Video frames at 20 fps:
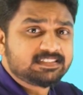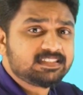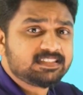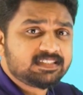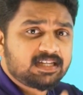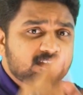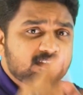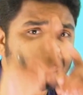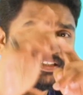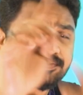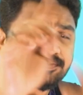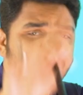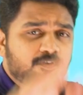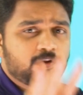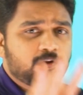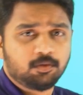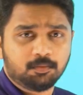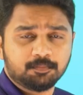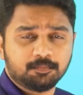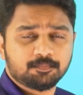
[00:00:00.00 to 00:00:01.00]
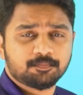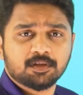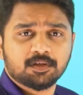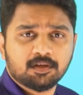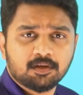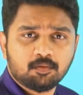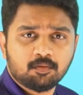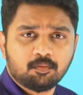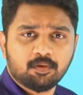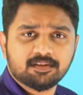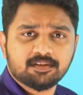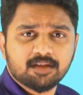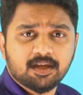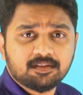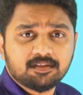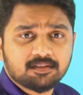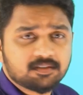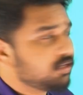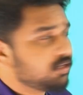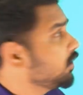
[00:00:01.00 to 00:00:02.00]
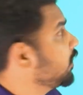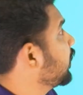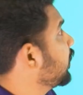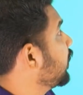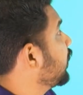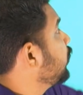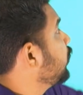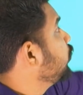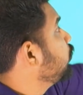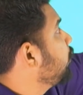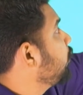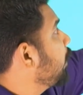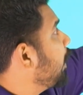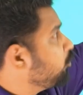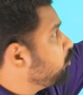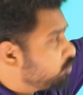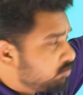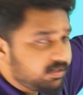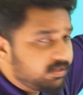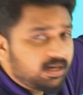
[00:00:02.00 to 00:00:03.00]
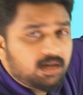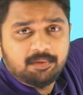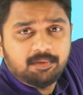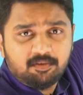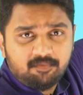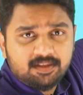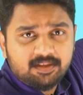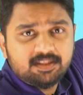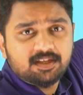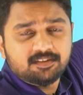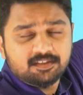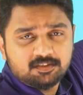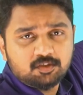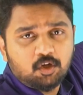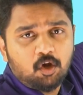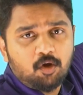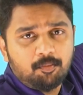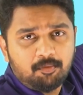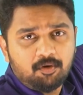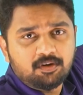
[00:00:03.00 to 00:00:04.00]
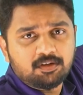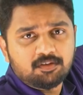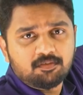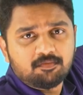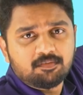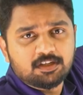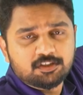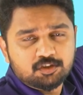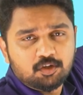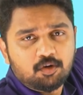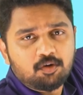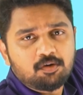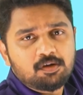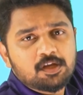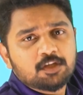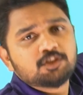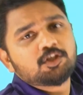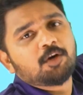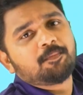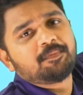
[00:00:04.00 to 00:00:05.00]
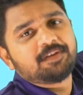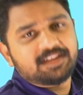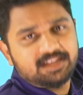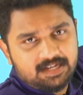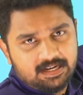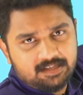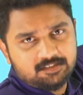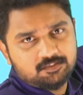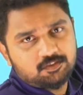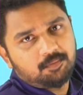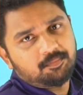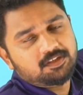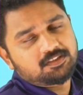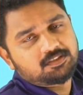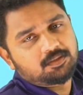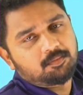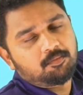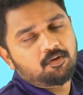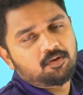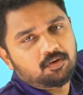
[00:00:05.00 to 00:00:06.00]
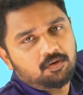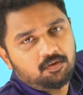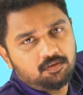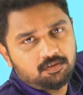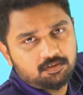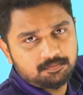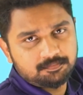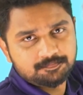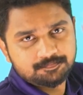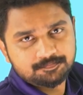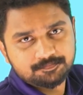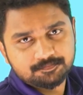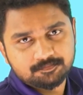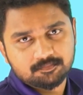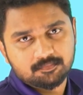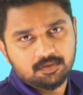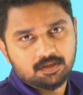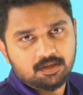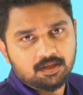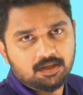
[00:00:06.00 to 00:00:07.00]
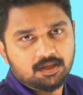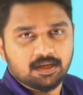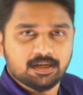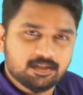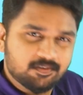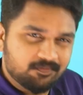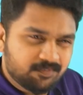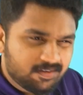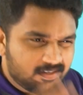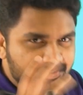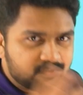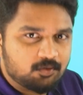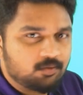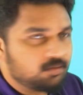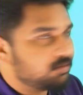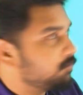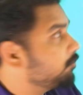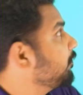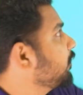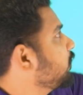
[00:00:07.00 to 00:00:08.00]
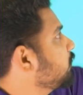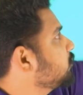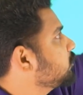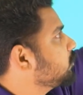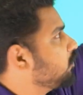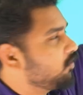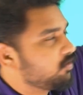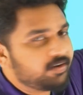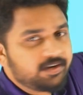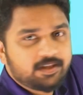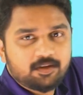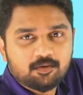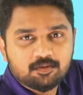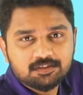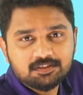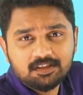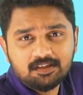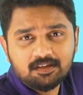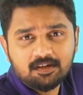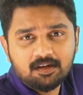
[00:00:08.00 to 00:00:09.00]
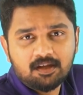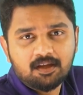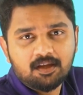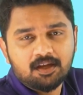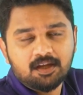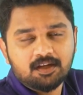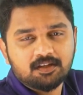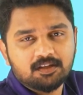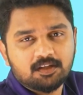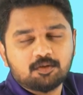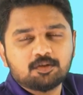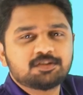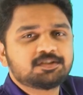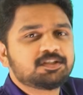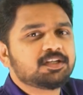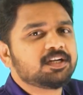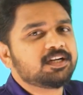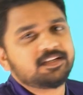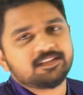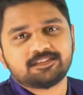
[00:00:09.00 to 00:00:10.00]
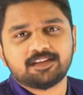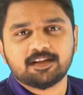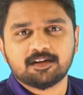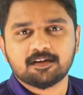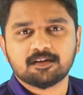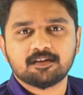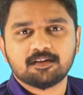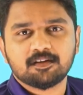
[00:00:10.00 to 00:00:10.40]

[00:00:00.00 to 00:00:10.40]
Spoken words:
task is for you. What is that? You have to tell me whether this compound will show geometrical isomerism or not. It will show because already in the question it is there.